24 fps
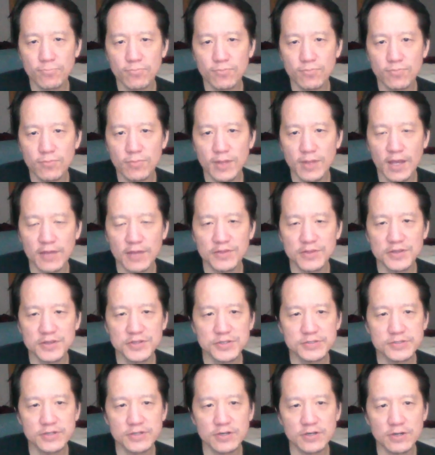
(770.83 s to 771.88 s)
And this
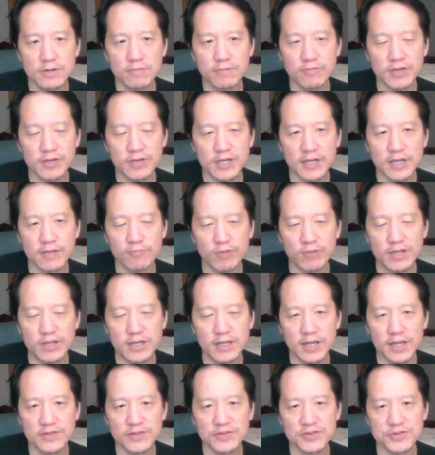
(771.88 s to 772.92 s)
is all we get. We
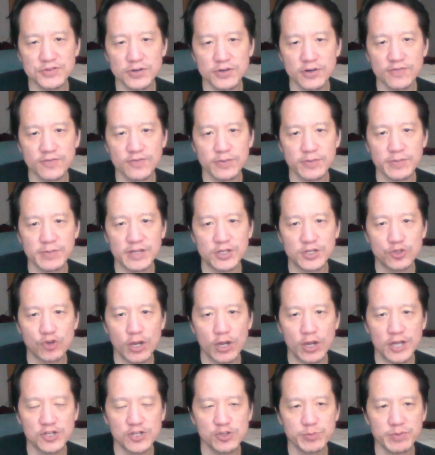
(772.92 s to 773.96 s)
gain this all from
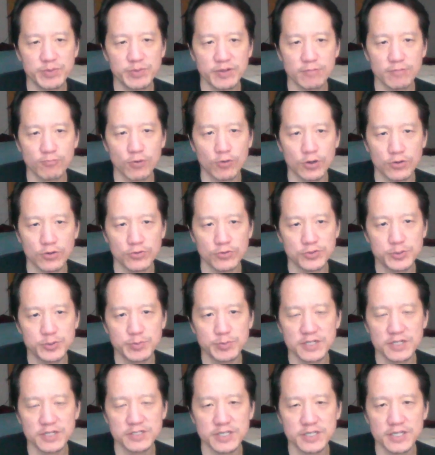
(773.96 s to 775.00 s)
entropy rows
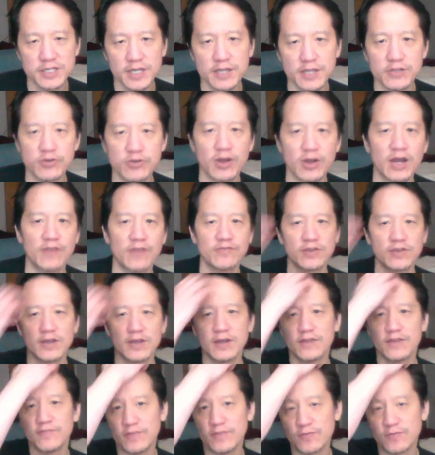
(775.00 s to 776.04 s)
because, again, you have to
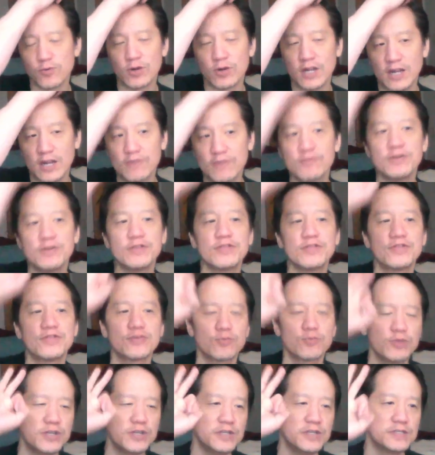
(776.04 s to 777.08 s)
have, for every
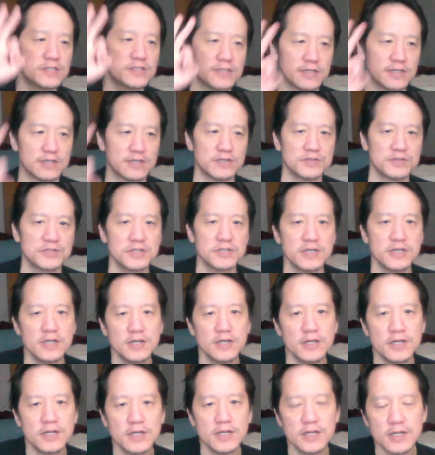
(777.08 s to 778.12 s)
3 cells
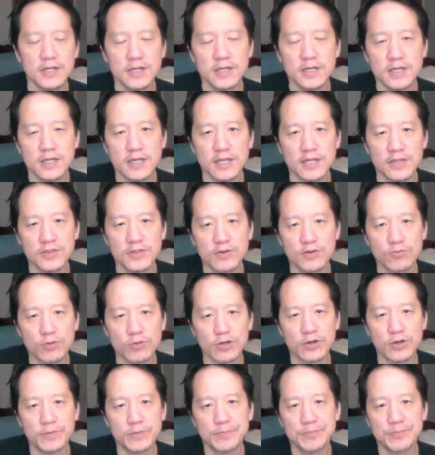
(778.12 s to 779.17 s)
in the
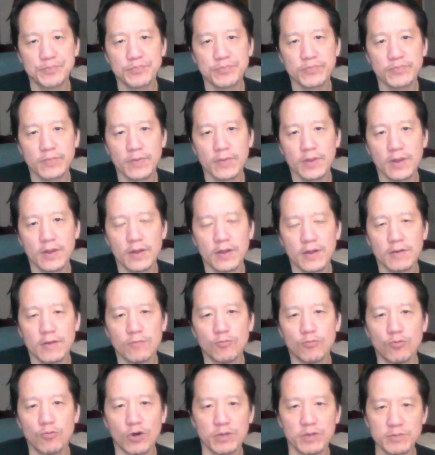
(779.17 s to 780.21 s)
row,
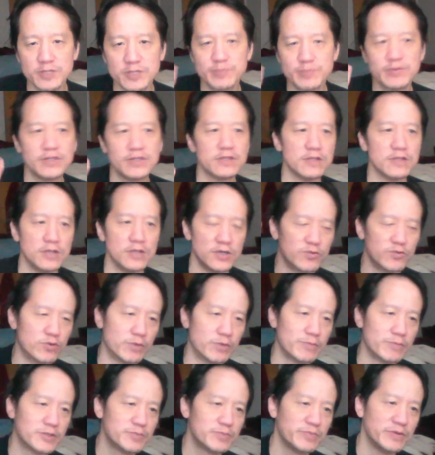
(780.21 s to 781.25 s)
one must be low, one
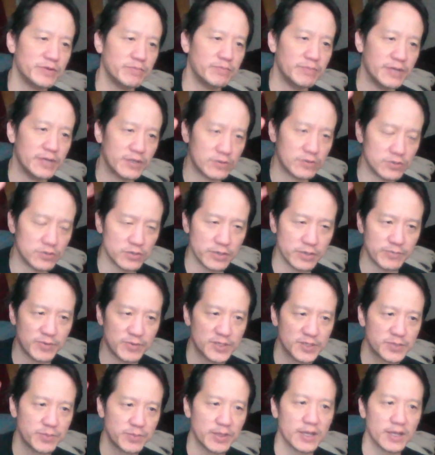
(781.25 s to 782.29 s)
must be middle, and
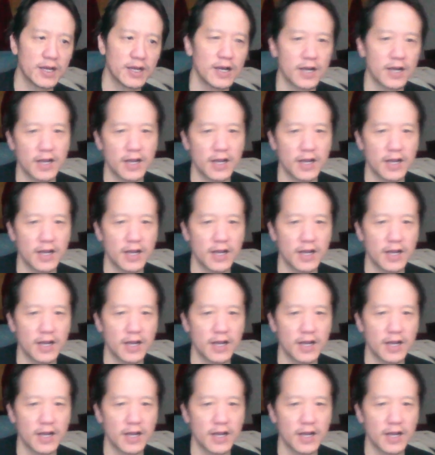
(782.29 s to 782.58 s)
must be high.